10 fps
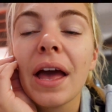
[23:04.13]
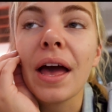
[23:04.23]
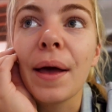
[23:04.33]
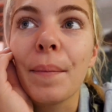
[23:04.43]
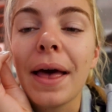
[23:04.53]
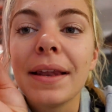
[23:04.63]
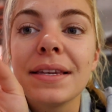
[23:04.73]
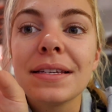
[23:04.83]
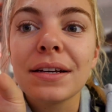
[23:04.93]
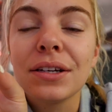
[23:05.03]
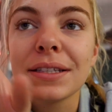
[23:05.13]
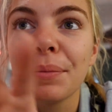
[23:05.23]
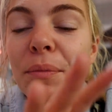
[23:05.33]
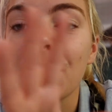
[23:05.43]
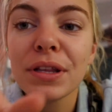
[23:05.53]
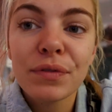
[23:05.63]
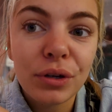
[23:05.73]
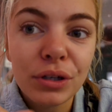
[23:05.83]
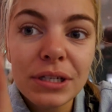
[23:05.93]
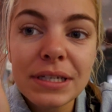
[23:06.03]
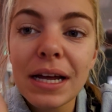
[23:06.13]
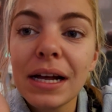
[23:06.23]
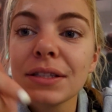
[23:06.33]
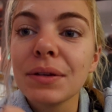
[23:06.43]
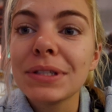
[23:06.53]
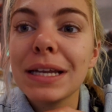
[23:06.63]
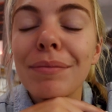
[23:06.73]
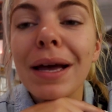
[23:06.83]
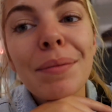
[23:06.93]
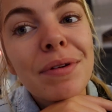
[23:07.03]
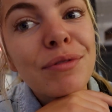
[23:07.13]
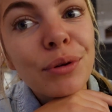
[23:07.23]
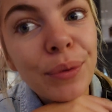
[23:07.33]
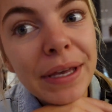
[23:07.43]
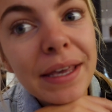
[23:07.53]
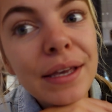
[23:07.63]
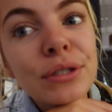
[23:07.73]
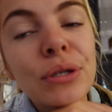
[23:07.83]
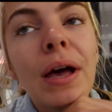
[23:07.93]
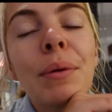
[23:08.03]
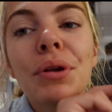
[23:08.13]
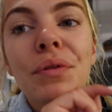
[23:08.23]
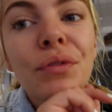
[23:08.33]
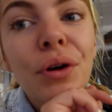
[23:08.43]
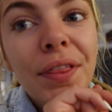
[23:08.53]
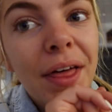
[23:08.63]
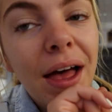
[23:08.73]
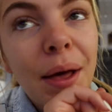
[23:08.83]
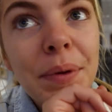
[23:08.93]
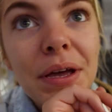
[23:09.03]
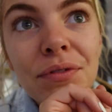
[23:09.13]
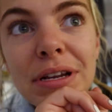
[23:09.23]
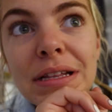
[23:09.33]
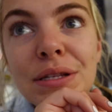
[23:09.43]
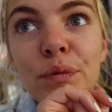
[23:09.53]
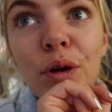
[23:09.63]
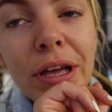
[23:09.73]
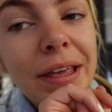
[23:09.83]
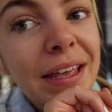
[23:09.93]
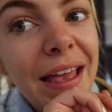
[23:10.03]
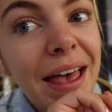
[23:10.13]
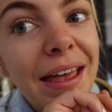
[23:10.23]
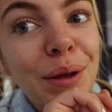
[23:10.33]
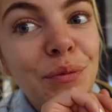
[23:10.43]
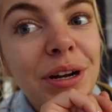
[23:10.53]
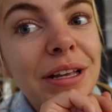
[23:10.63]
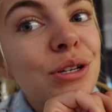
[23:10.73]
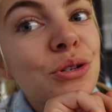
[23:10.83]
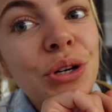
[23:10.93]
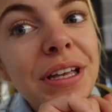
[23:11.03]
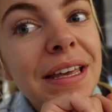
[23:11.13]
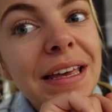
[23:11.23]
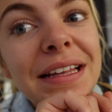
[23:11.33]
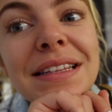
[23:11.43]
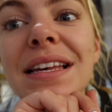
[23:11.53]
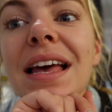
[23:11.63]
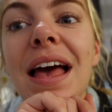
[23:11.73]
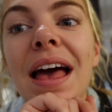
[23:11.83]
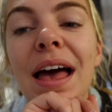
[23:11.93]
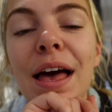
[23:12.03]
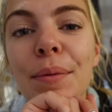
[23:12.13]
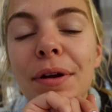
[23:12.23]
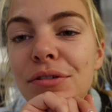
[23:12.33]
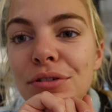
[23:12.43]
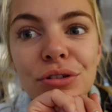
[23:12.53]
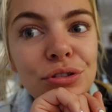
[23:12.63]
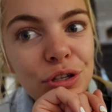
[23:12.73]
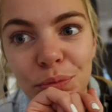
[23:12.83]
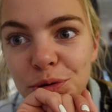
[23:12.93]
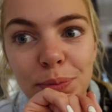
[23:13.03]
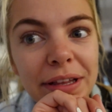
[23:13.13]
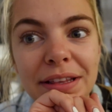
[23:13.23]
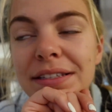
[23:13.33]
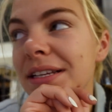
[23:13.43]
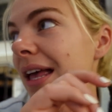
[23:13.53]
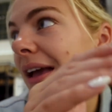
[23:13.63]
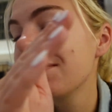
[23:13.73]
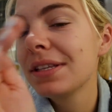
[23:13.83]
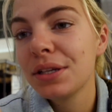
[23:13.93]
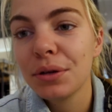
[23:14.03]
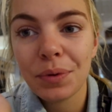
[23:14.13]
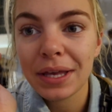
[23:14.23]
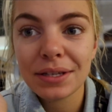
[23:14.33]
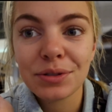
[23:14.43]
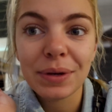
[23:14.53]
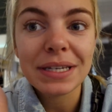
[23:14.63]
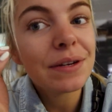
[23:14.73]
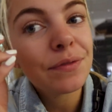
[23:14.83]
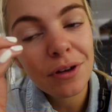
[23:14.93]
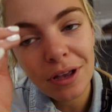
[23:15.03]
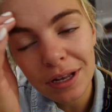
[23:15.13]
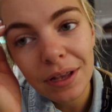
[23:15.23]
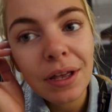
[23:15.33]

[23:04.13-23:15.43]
And because I'm on my way to Fort Lauderdale, so I'm staying in Miami for a week, so I'm going to vlog that. I'm getting really into vlogging again. I'm really enjoying it. And I've just got so much planned this year, like every single week is somewhere different.